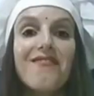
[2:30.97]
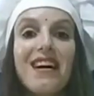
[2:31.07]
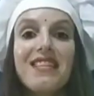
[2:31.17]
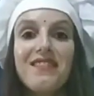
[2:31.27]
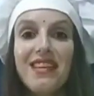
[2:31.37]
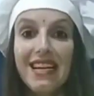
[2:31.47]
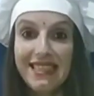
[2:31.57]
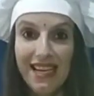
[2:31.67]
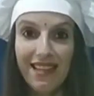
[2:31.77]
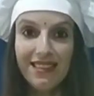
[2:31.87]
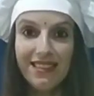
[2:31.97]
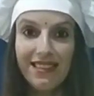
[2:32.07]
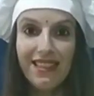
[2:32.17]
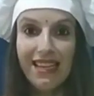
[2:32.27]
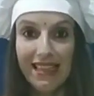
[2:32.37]
Once we are done
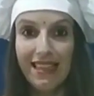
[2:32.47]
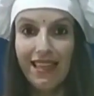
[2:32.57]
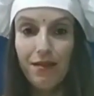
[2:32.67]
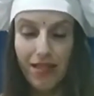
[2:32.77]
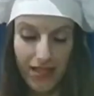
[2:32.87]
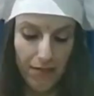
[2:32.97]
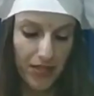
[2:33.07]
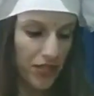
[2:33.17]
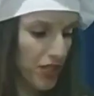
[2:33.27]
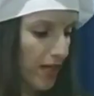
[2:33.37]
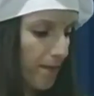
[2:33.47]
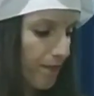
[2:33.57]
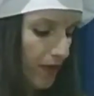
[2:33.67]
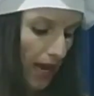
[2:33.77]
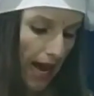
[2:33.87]
cutting the green mirchi,
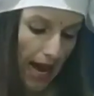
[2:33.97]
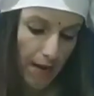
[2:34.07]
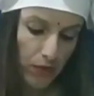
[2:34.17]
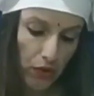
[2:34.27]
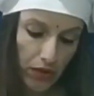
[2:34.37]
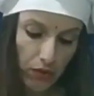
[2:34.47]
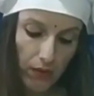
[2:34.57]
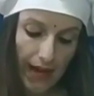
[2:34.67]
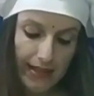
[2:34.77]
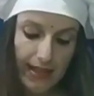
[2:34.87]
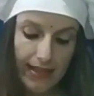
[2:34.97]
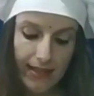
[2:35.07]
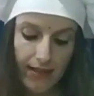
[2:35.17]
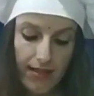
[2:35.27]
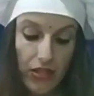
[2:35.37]
I am going to add a
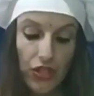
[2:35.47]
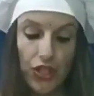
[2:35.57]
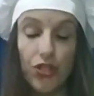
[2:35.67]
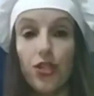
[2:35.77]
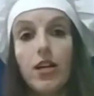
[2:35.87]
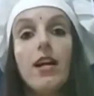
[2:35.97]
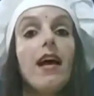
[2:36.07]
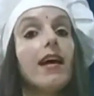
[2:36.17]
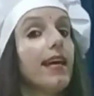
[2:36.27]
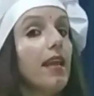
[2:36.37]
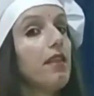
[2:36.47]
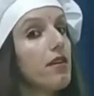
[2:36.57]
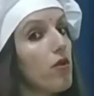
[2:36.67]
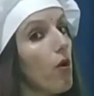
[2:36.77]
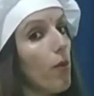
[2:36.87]
little ginger. Get
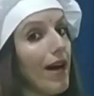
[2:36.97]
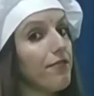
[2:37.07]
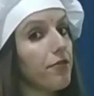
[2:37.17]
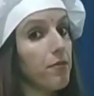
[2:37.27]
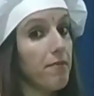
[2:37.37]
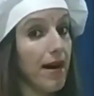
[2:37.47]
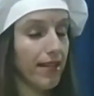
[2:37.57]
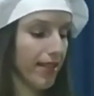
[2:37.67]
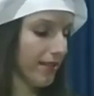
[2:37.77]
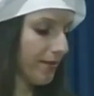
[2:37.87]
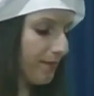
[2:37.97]
the raw one from the market.